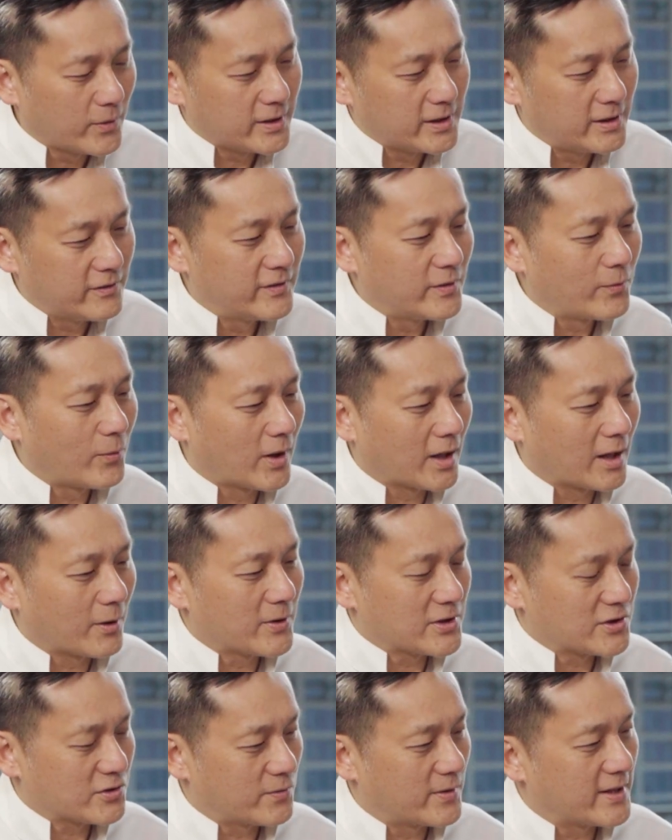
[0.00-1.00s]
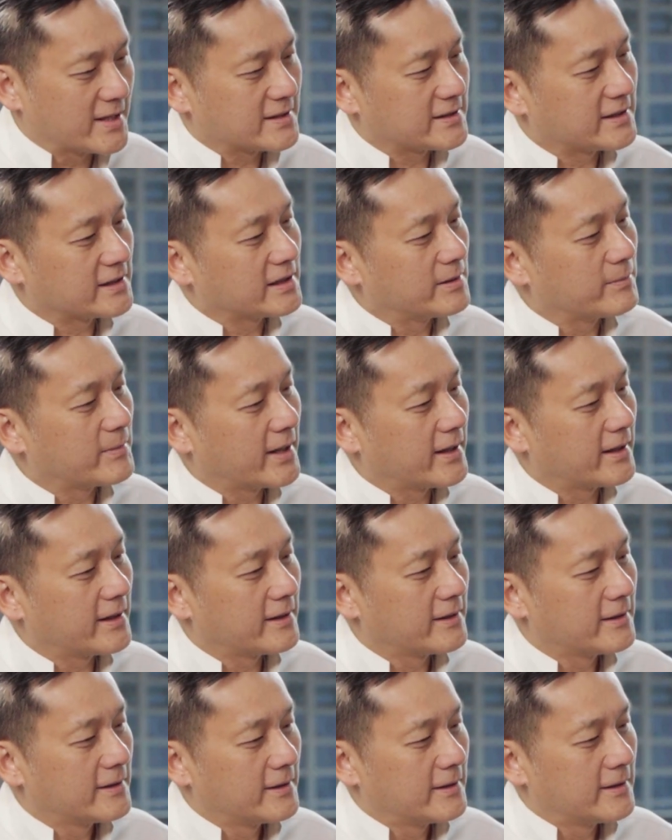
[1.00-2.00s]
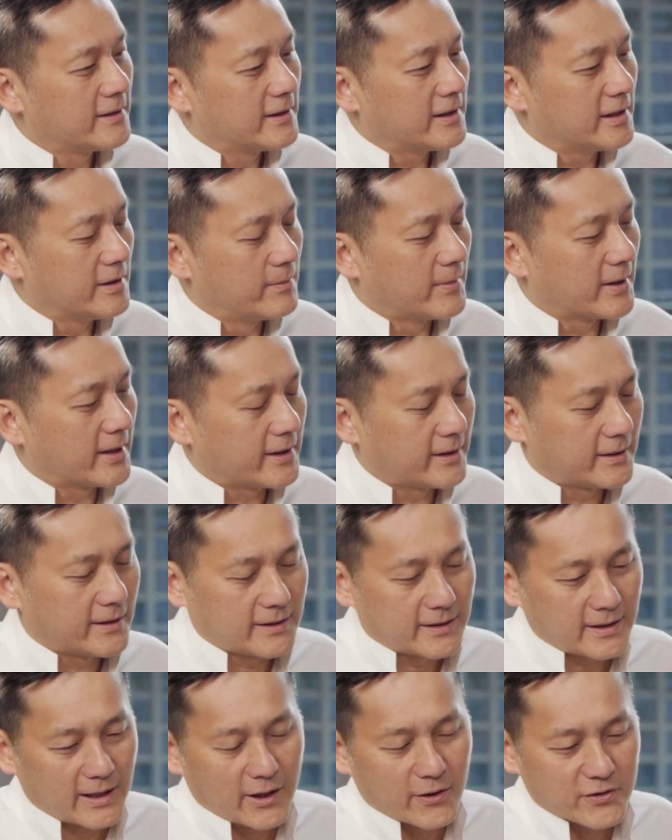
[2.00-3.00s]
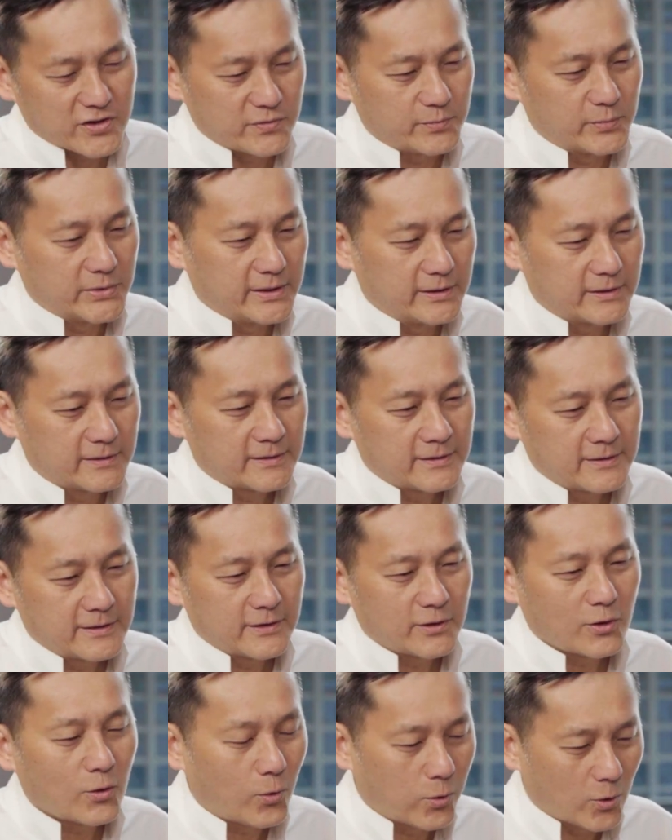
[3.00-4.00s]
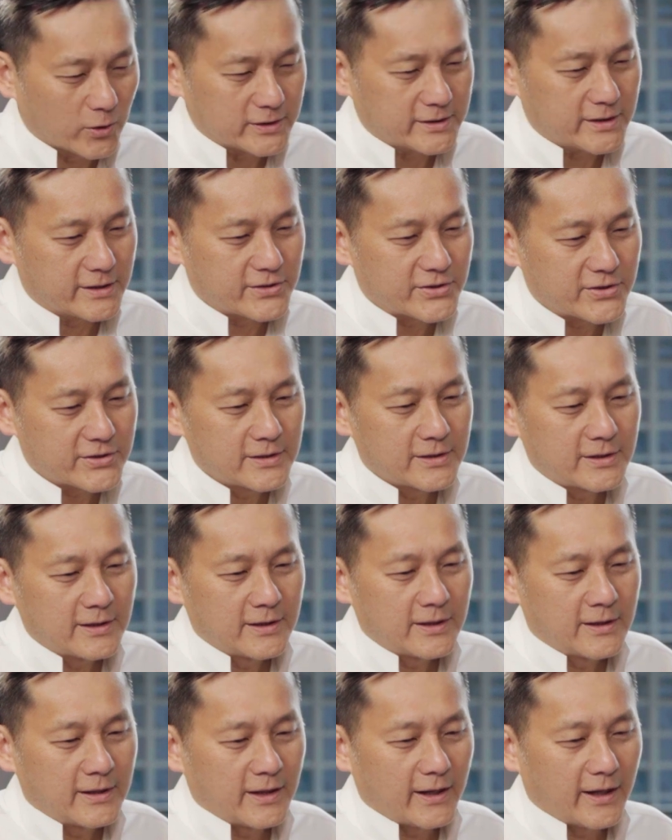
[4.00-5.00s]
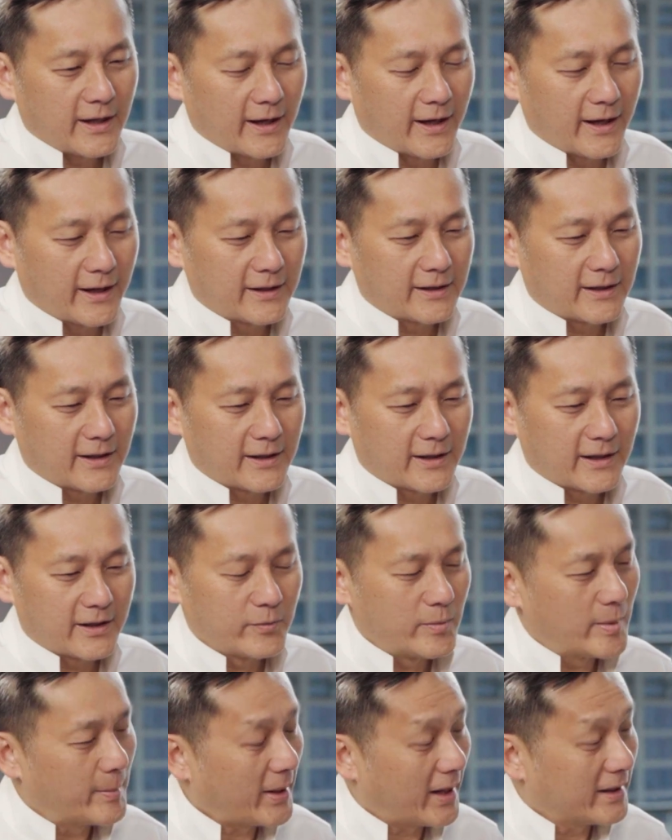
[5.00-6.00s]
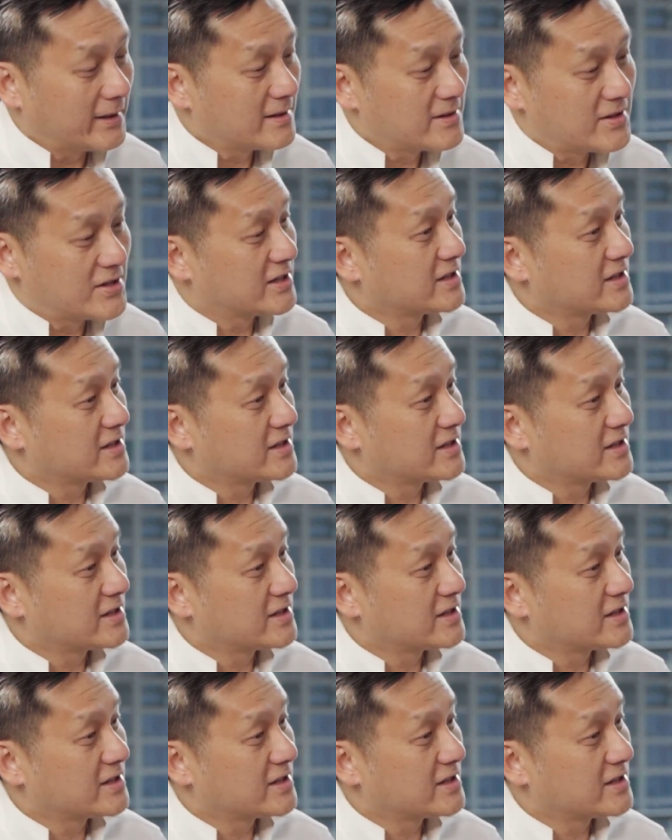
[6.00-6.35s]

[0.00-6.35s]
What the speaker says: even while I was resting in my houseman quarters. And I remember I didn't